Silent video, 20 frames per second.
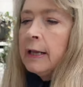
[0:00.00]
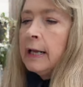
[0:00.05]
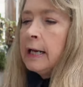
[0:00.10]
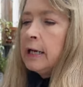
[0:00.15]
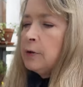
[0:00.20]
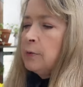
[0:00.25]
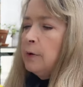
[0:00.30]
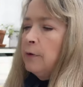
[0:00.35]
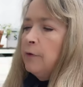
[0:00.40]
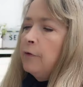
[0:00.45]

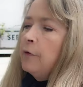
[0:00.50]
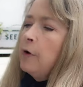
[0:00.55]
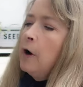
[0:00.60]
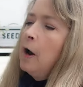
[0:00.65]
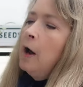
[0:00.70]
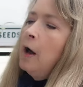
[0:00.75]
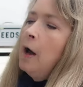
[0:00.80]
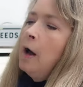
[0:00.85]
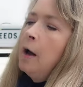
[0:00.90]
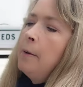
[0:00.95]
These were
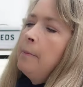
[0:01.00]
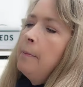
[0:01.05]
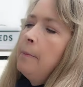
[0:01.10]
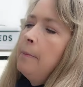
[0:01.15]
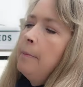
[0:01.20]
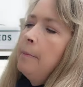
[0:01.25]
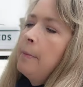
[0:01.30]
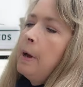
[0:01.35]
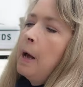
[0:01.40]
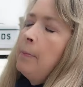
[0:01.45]

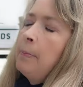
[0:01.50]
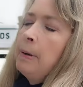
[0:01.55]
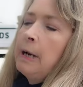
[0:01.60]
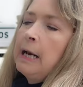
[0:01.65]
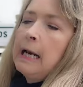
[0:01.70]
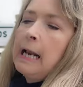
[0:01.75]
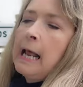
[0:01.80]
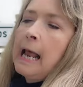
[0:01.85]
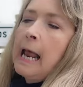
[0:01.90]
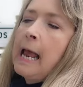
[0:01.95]
from a
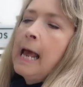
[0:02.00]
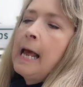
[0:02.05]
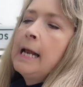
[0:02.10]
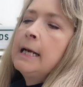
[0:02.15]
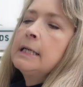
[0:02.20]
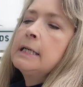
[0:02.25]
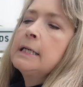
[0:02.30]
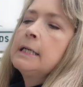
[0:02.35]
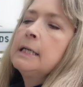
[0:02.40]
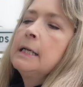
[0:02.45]

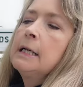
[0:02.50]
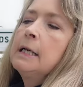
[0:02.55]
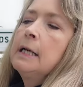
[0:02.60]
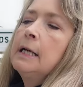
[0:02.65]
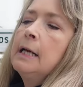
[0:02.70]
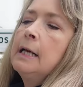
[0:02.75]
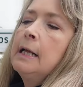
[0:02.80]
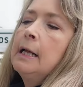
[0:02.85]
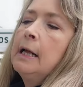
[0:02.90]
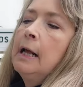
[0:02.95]
plant
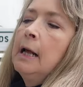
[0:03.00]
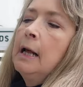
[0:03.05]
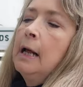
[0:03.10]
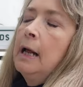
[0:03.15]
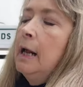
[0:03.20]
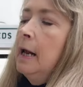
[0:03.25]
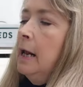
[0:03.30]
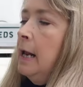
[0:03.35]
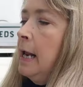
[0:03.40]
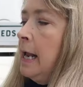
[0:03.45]

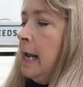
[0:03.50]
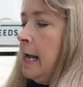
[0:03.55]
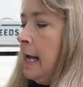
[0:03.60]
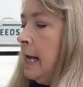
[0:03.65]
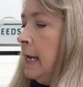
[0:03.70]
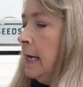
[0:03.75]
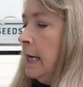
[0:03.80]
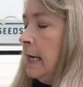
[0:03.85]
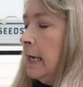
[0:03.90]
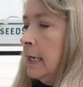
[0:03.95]

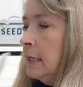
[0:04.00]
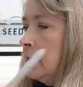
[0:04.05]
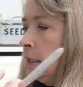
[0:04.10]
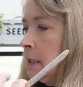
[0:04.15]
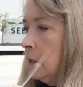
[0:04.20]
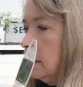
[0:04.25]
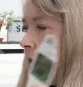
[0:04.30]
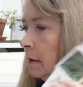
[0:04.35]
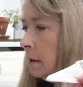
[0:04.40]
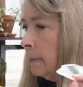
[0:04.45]
and
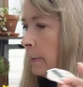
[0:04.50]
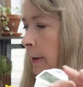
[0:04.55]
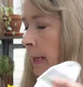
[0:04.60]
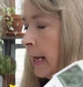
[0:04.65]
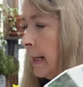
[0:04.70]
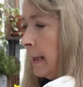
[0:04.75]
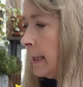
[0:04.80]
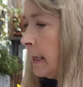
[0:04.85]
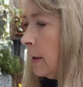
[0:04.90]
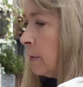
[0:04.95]
it's a
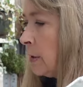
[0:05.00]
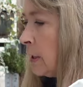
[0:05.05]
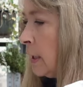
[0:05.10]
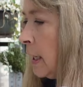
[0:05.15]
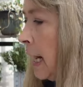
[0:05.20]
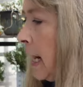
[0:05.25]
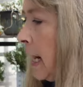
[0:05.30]
plant that was an